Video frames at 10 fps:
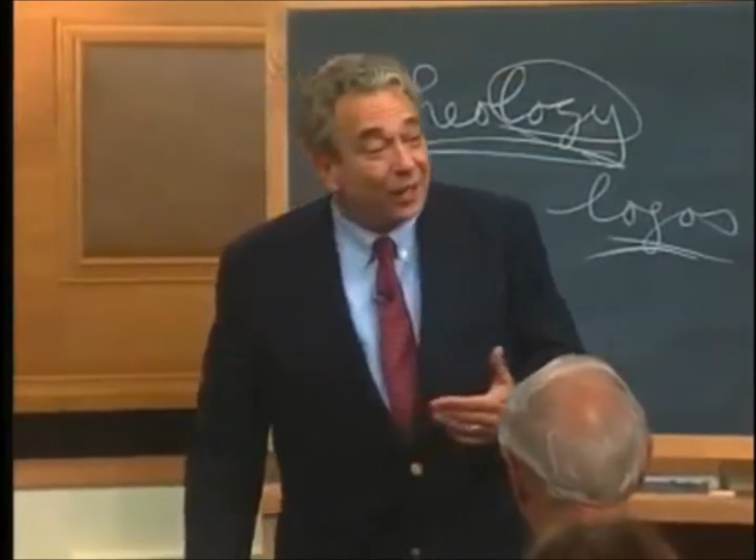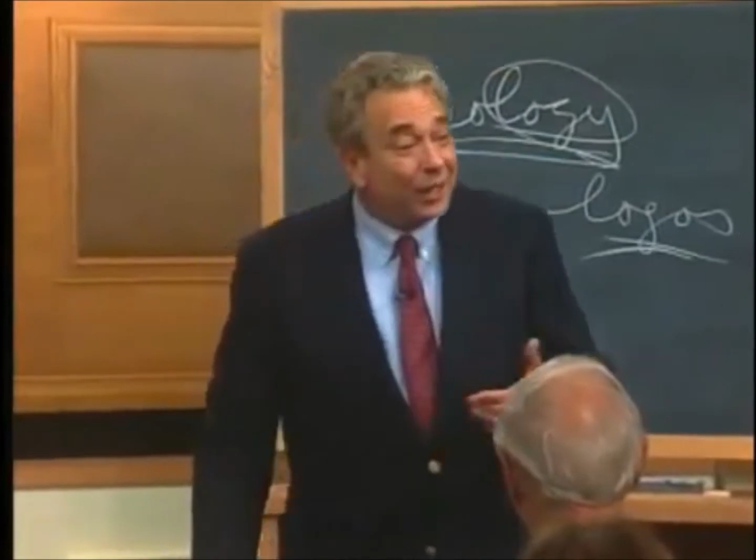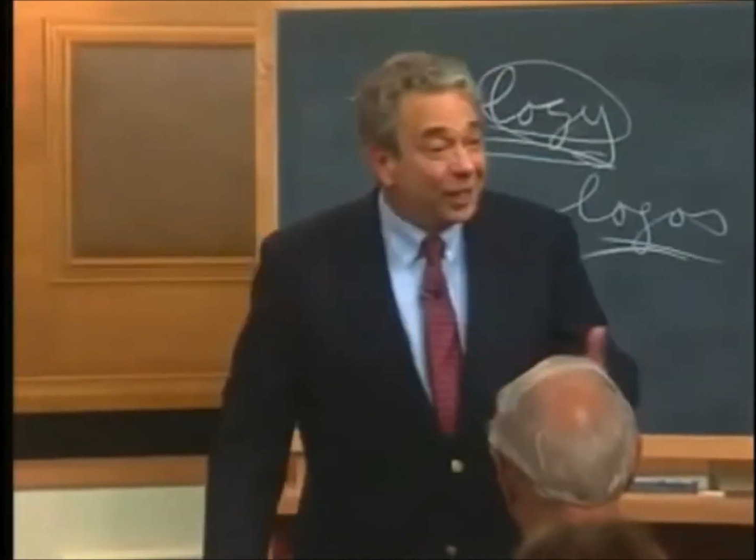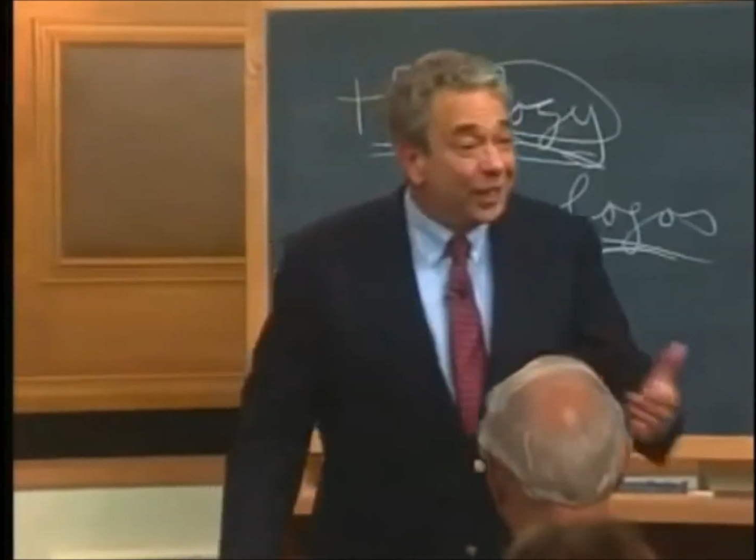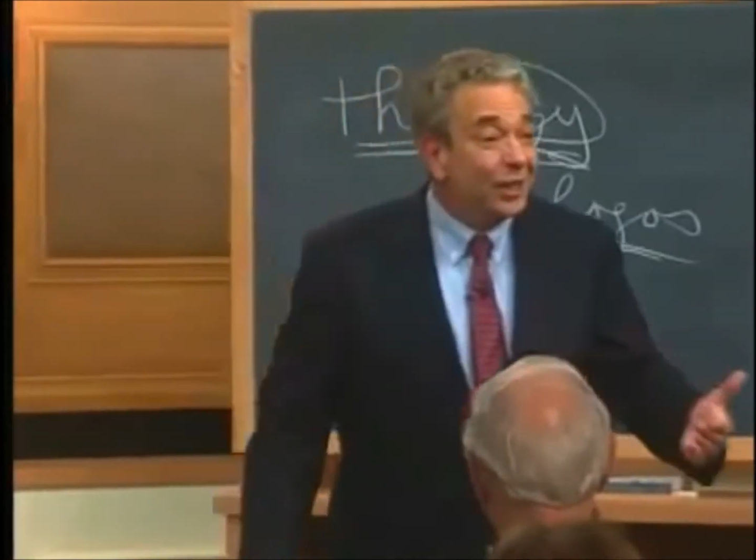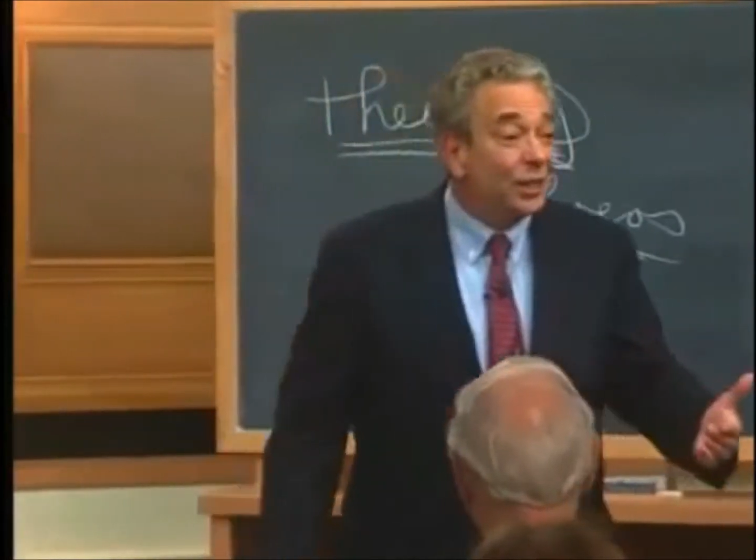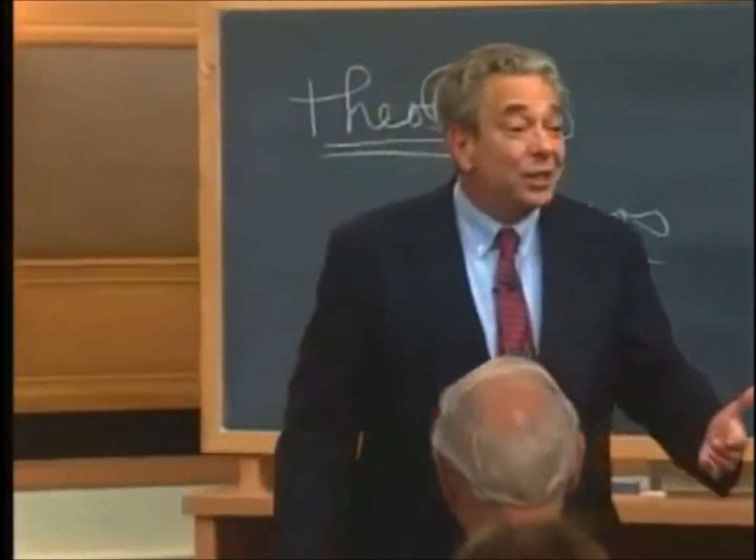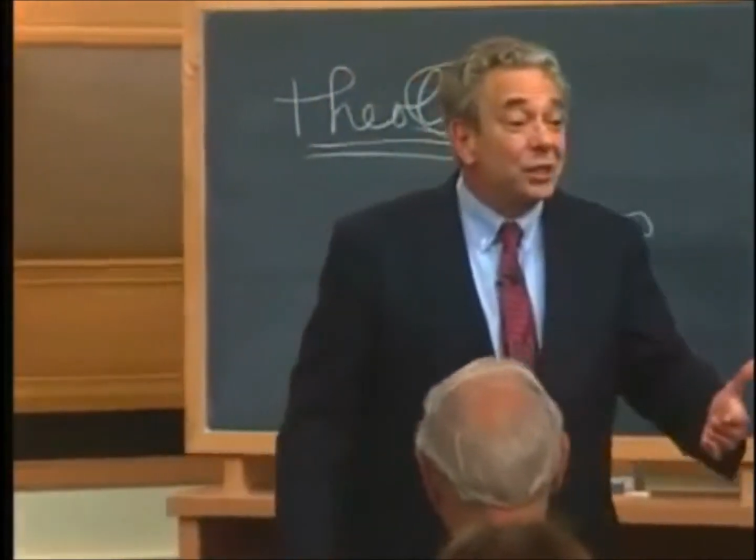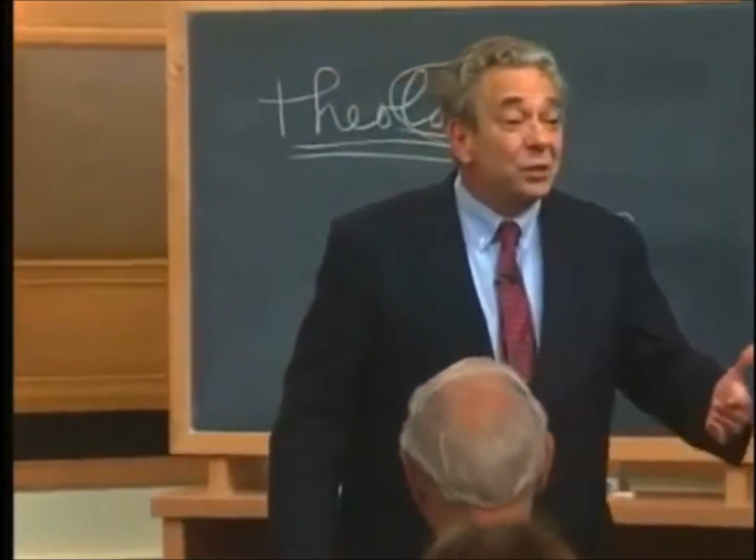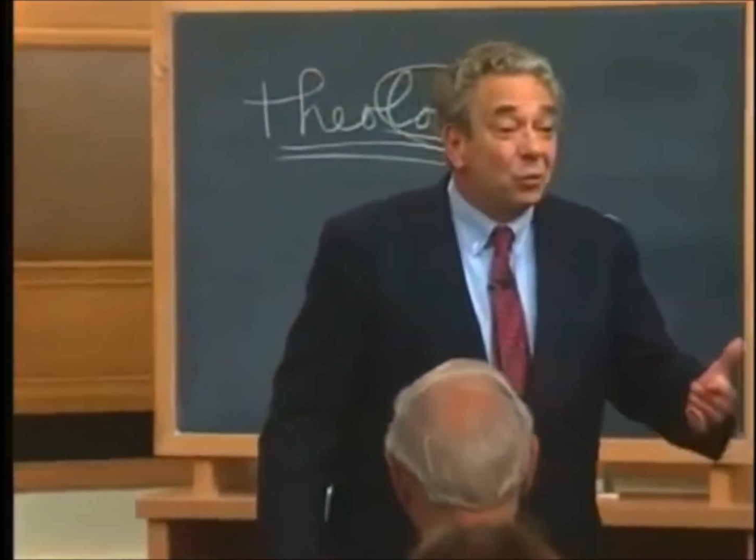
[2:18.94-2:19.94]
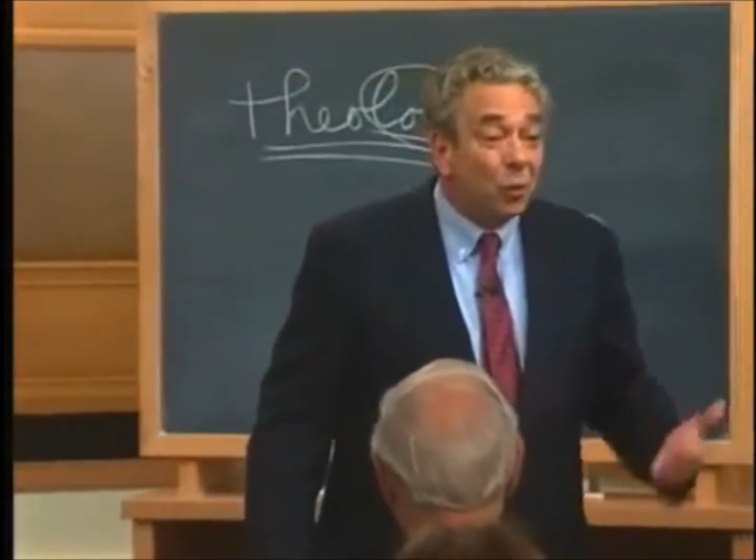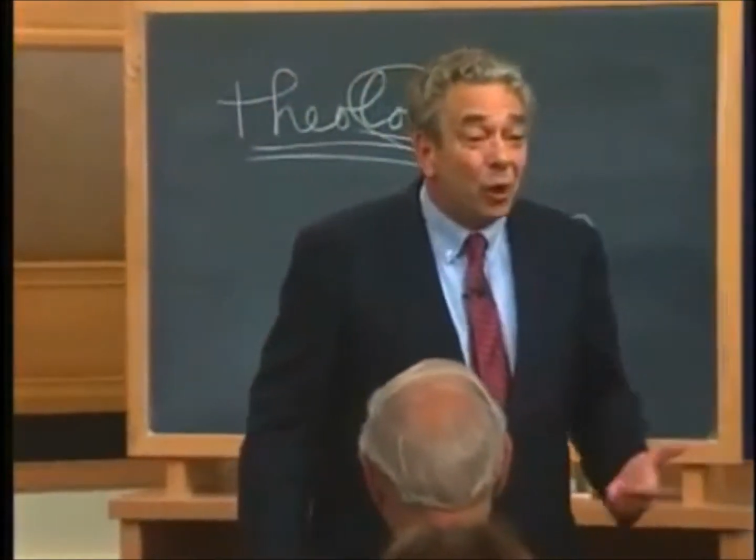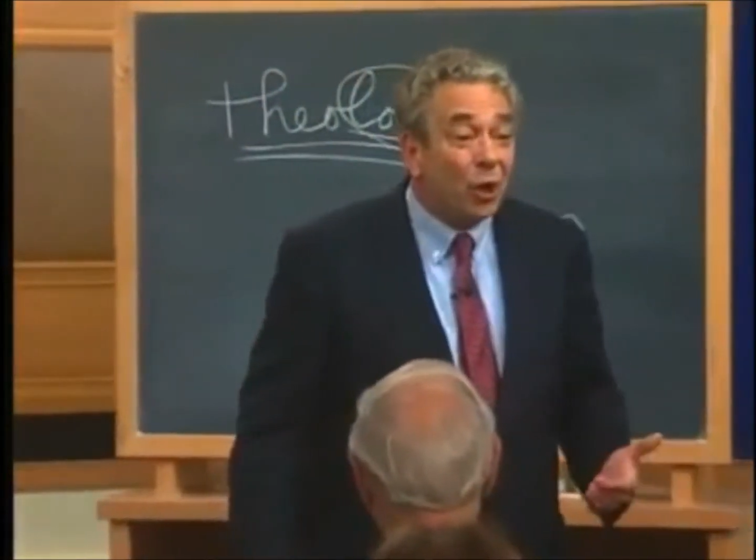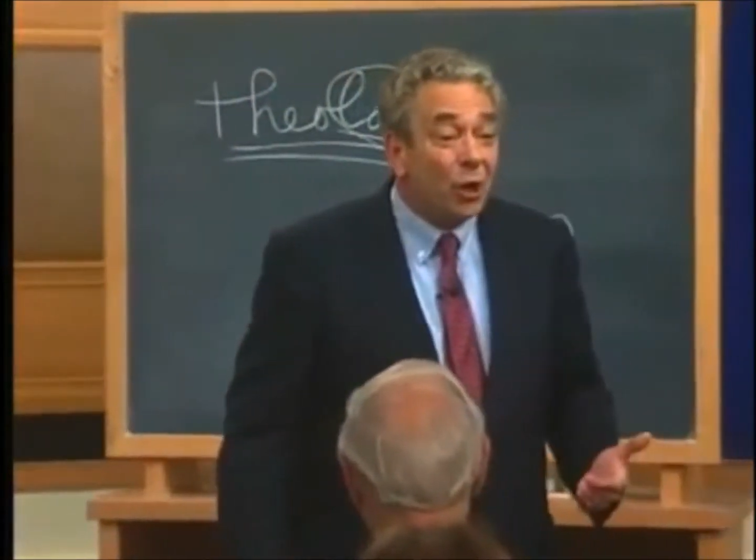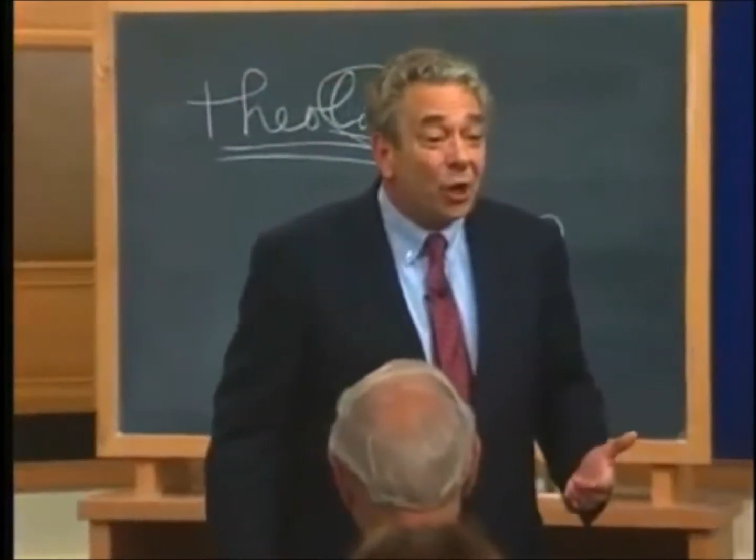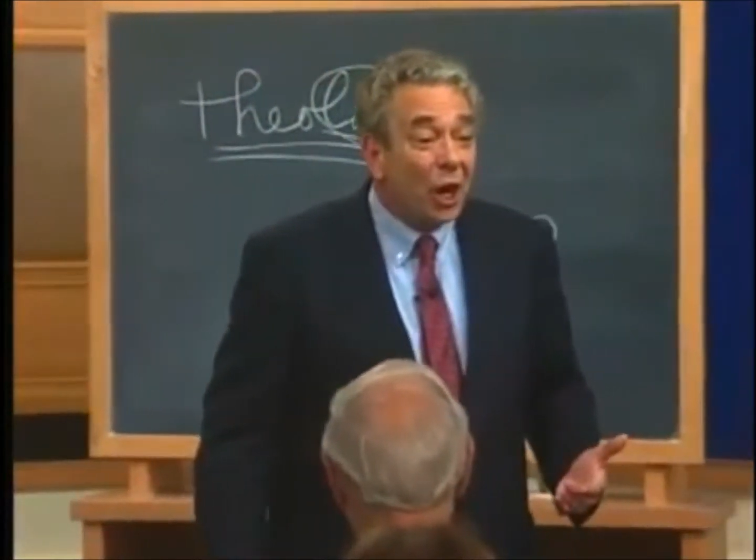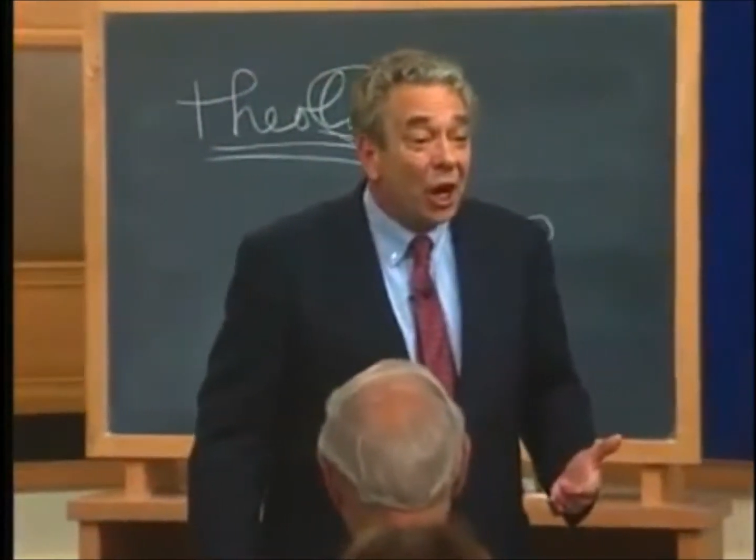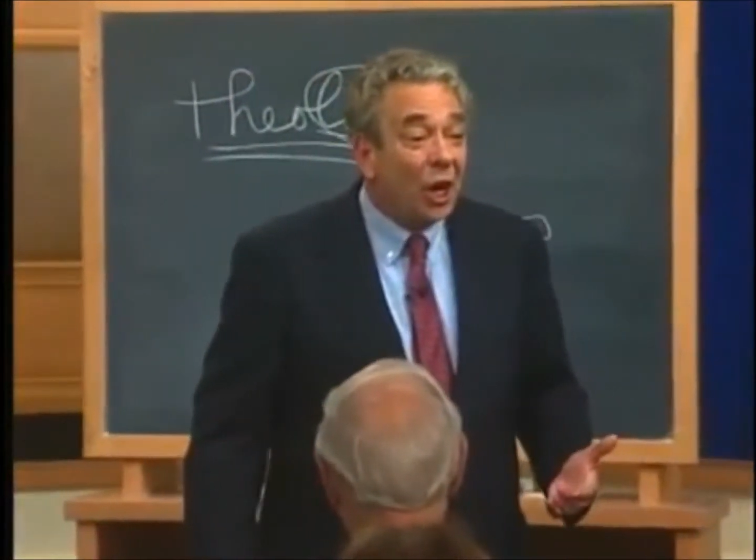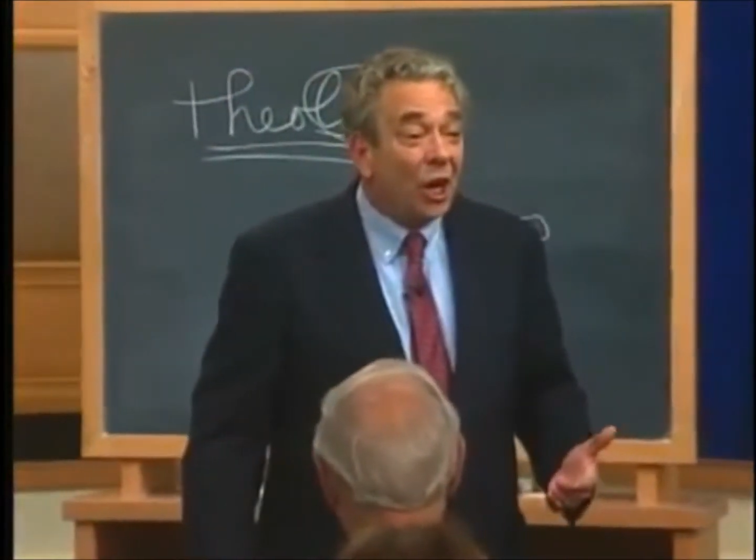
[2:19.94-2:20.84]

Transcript: the English word